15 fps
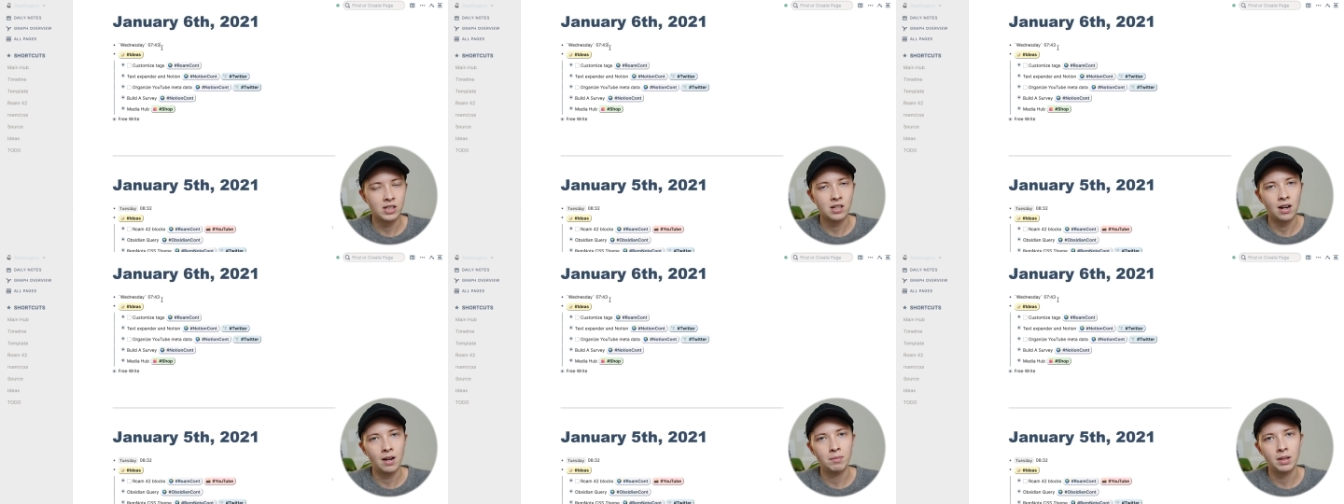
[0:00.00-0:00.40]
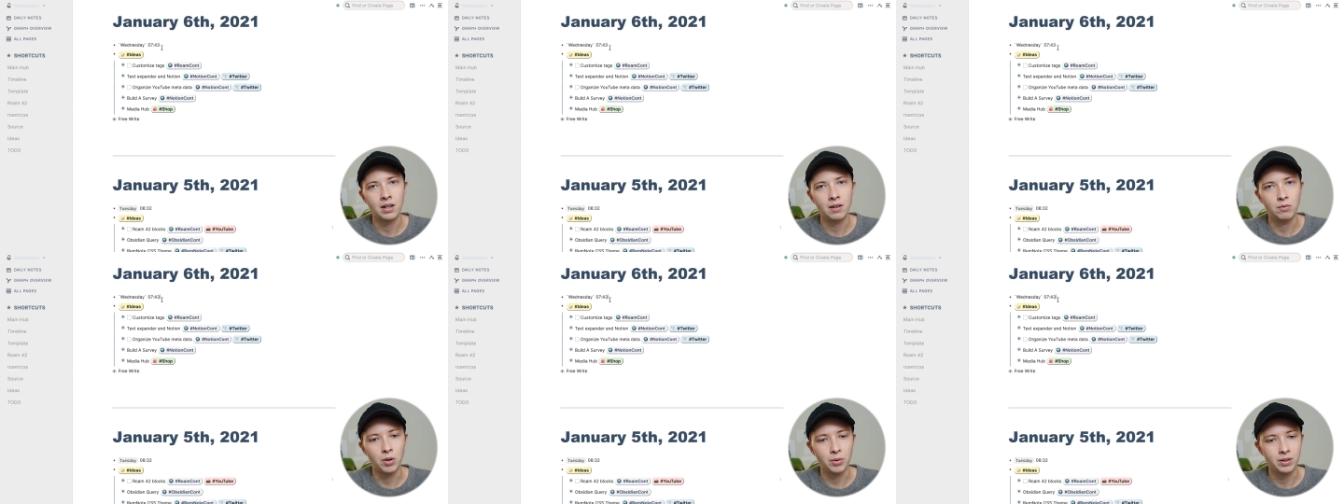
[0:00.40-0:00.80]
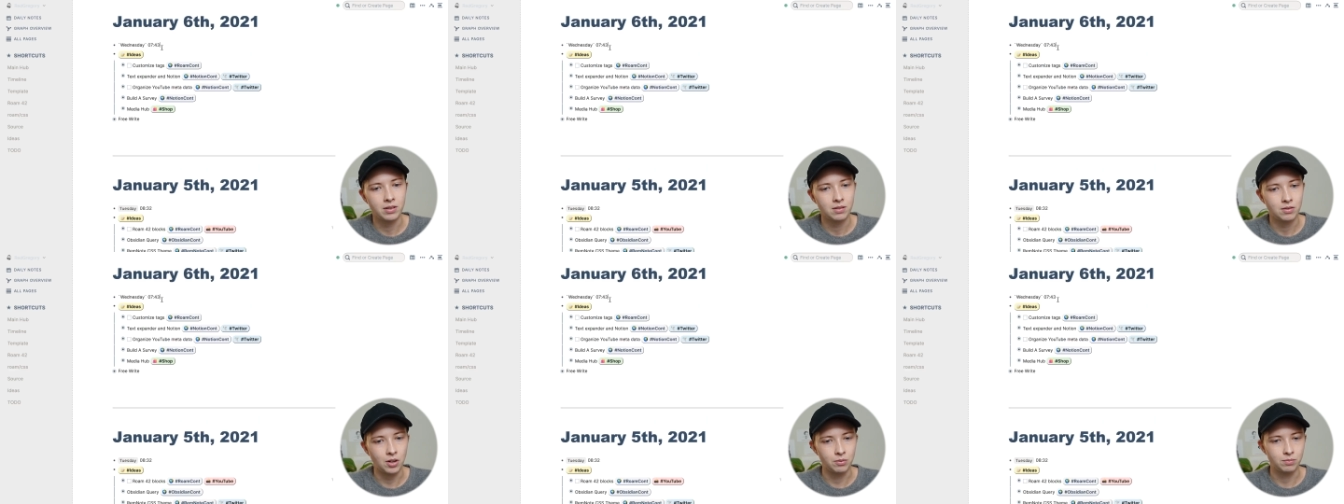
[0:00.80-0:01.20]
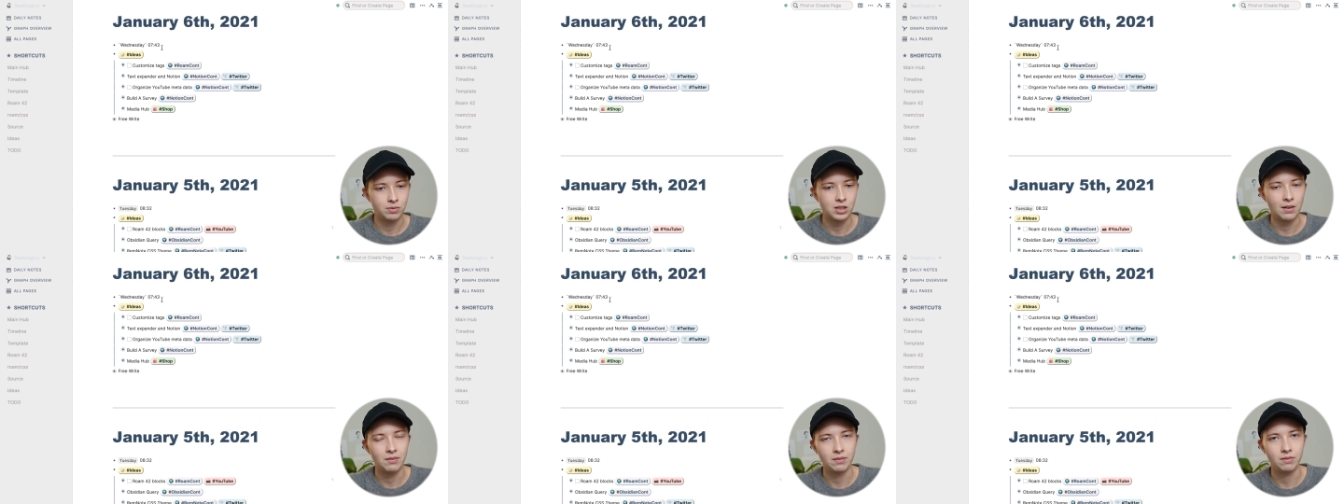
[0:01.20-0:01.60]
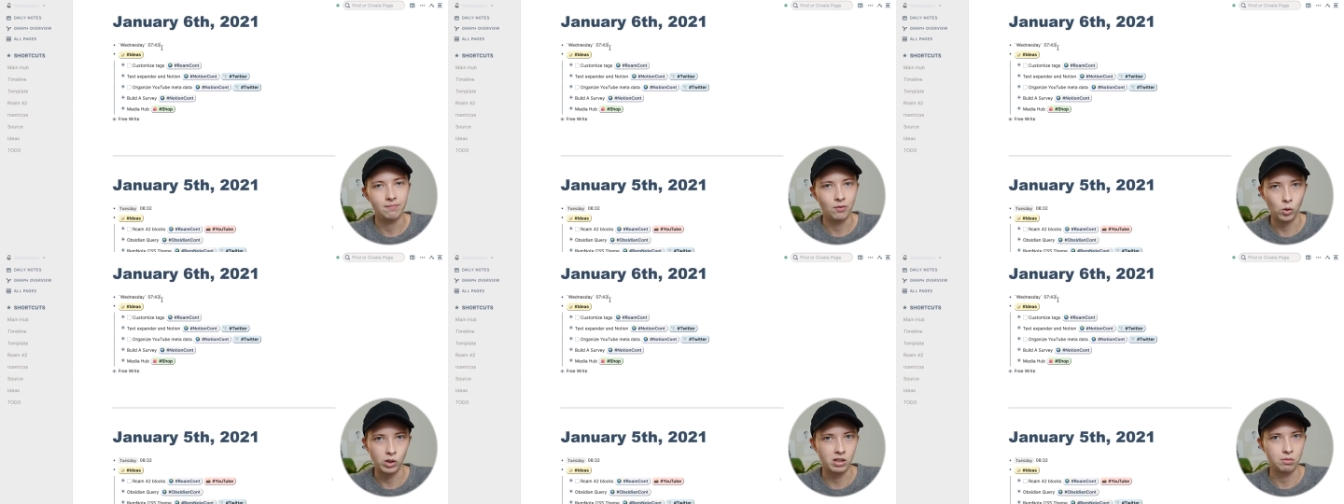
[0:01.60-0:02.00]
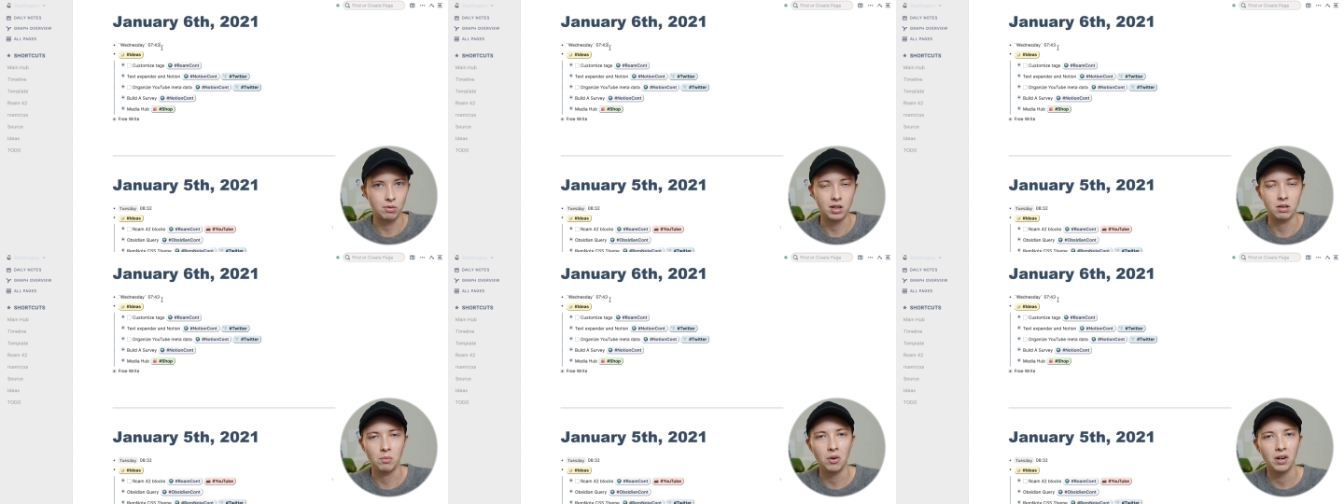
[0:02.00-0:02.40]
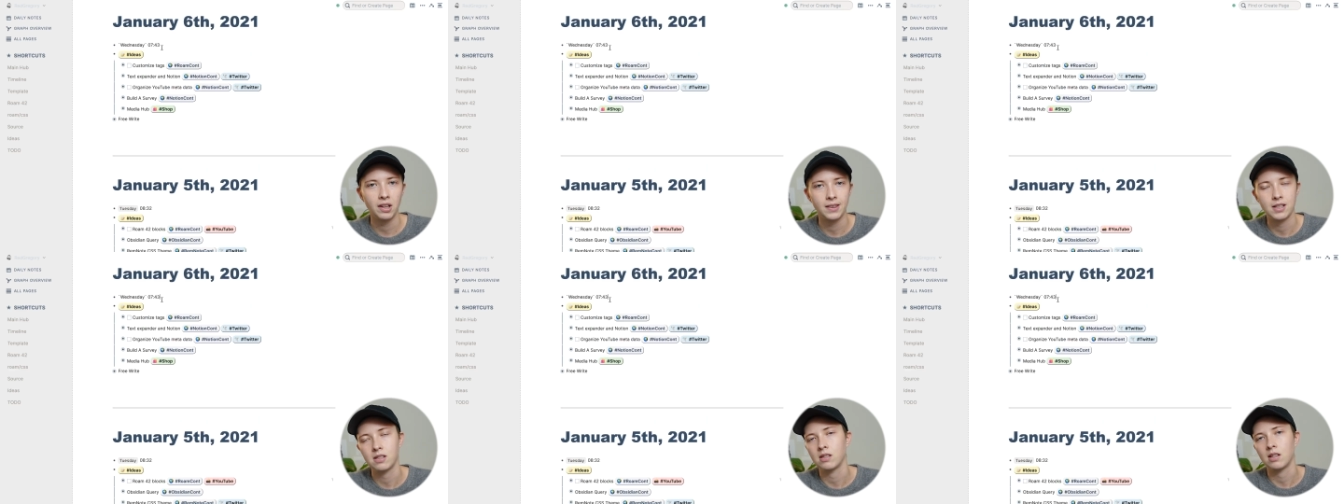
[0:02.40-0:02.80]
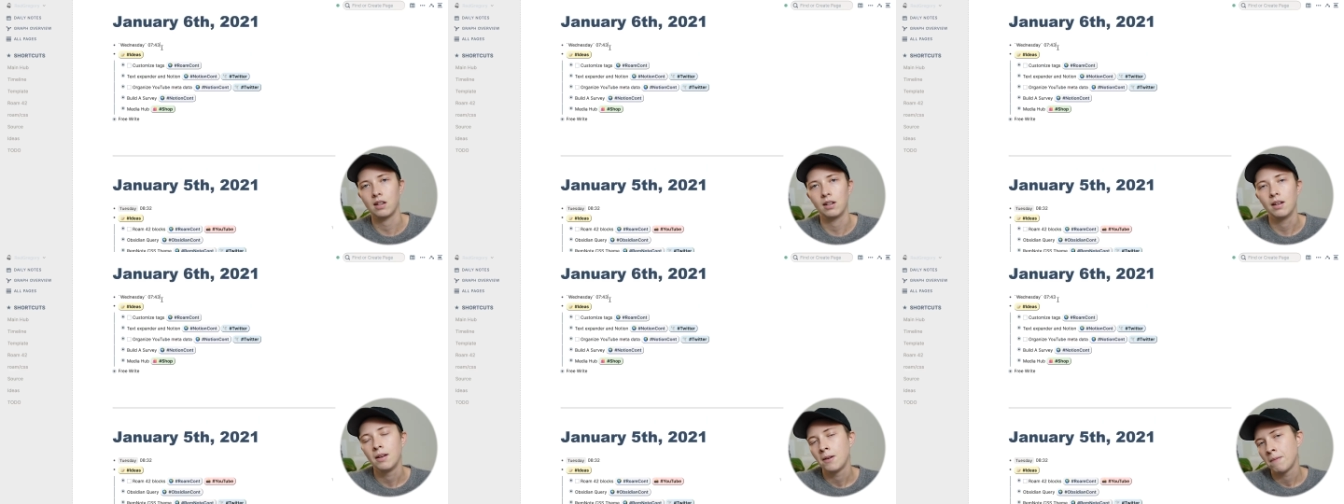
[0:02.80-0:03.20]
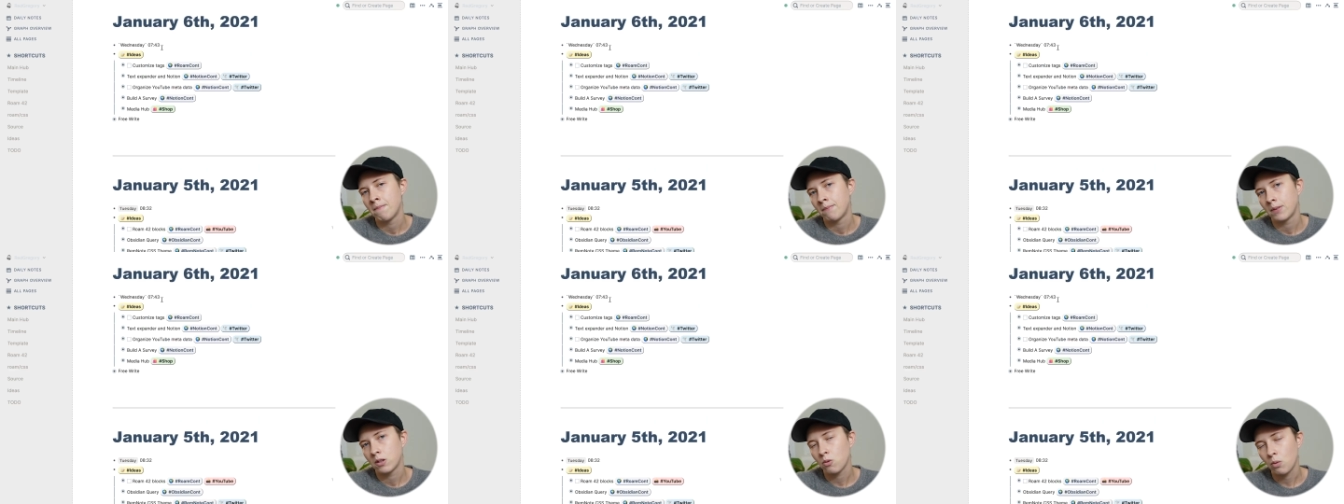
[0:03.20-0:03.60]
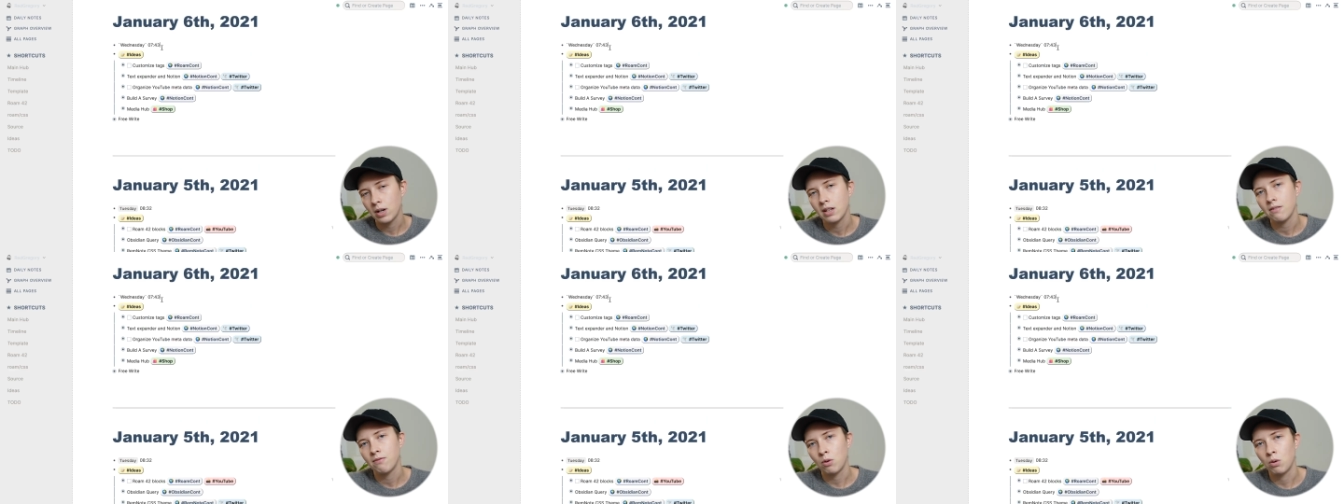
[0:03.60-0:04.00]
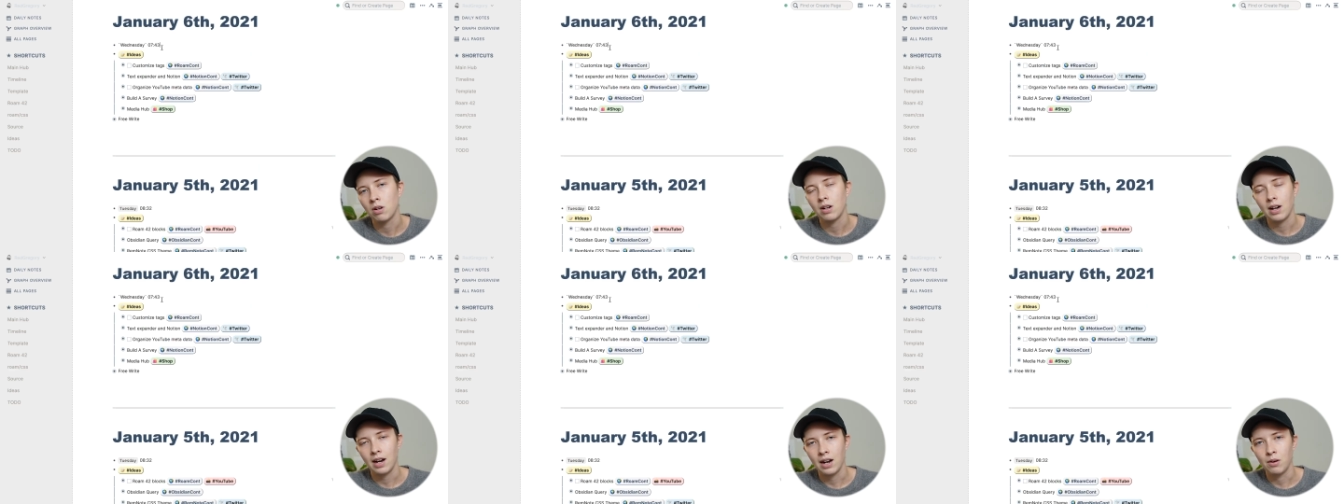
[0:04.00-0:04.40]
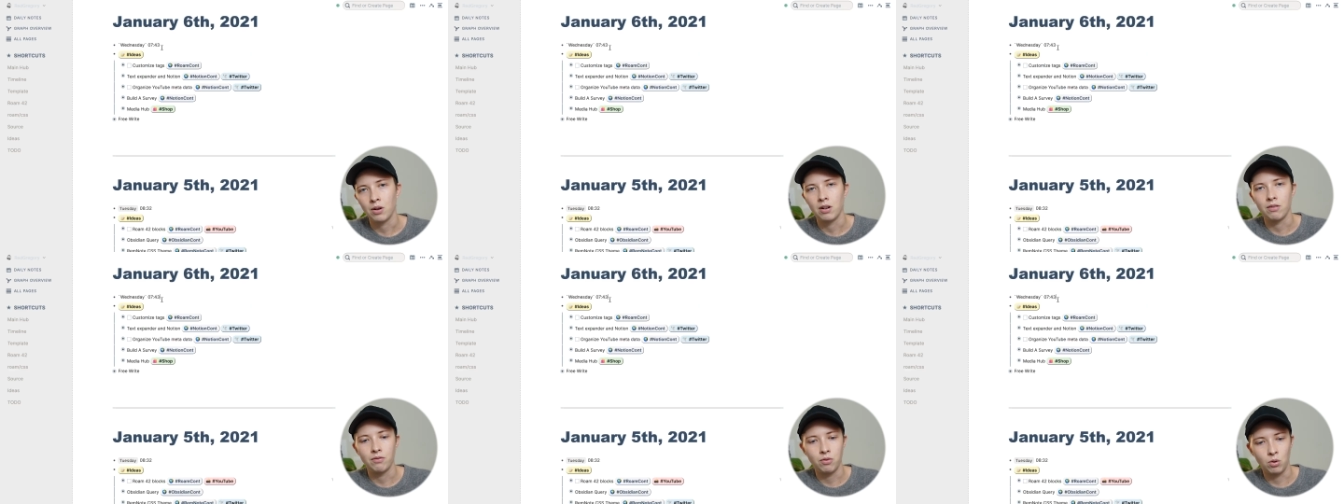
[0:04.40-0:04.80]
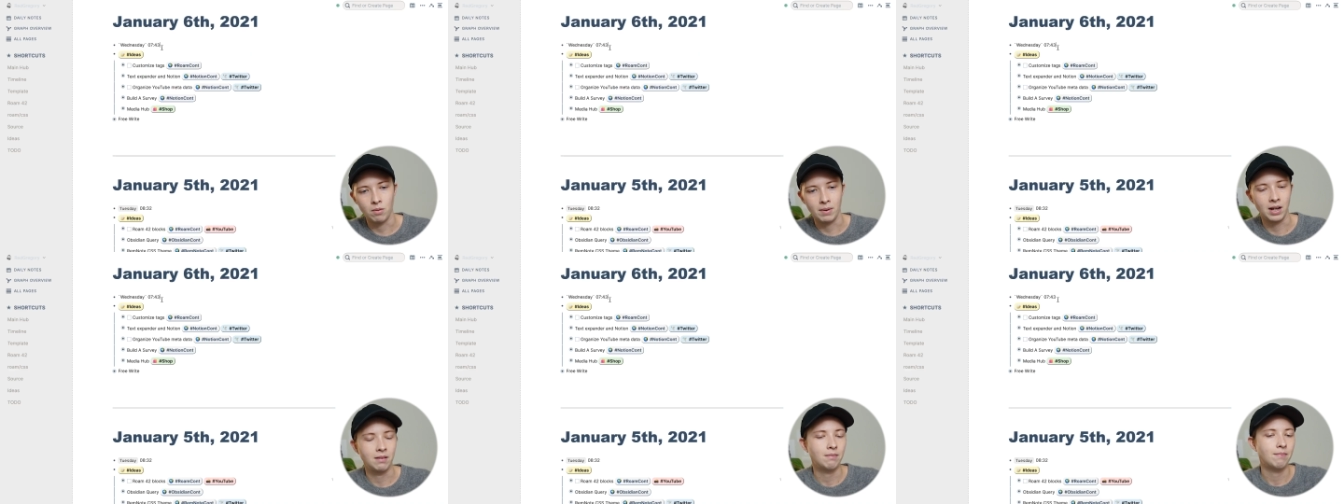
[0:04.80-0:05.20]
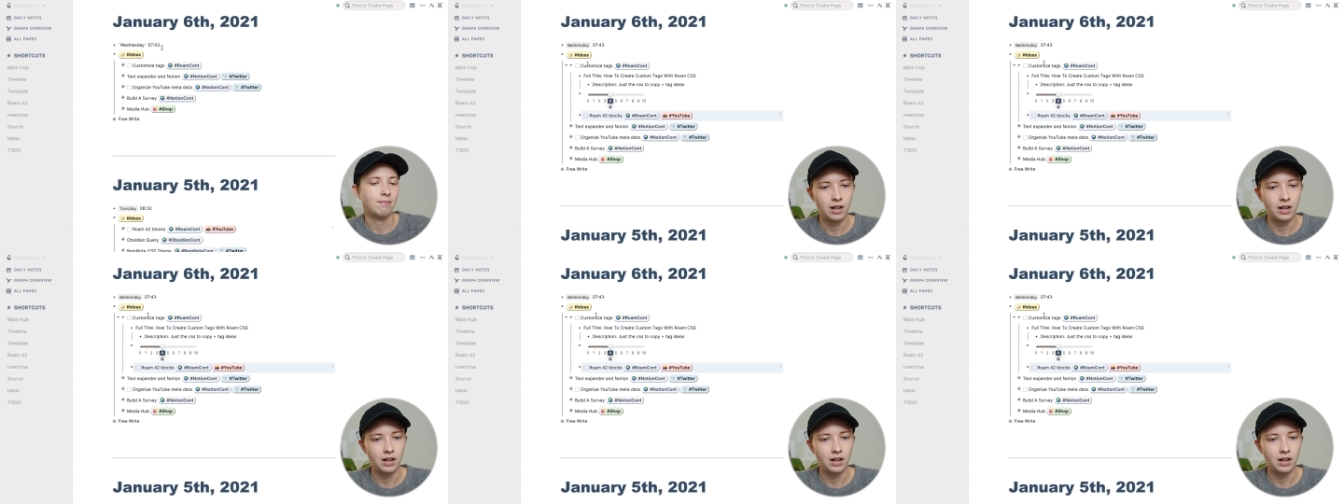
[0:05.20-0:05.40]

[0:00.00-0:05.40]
the time that I wrote it. So 7:43 in the morning. This is in 24-hour format.